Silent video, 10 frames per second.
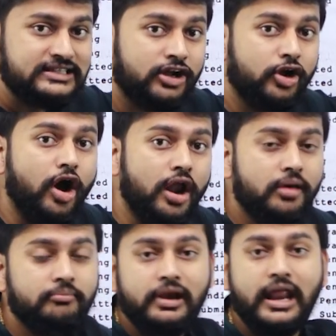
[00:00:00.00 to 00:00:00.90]
is a
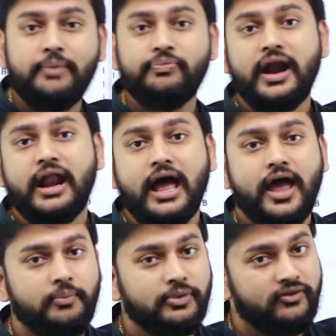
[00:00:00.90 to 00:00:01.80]
column name that I
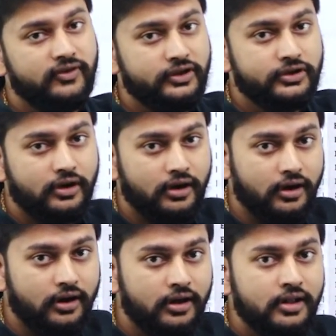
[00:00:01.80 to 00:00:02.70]
am giving
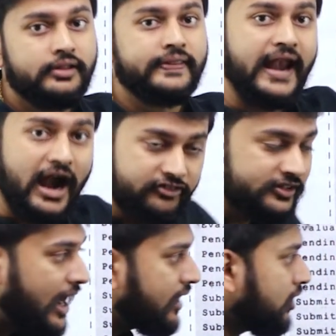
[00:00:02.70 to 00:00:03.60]
here. Then after
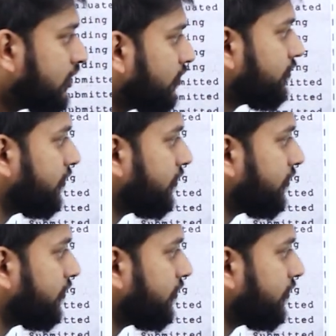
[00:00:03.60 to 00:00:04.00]
that, the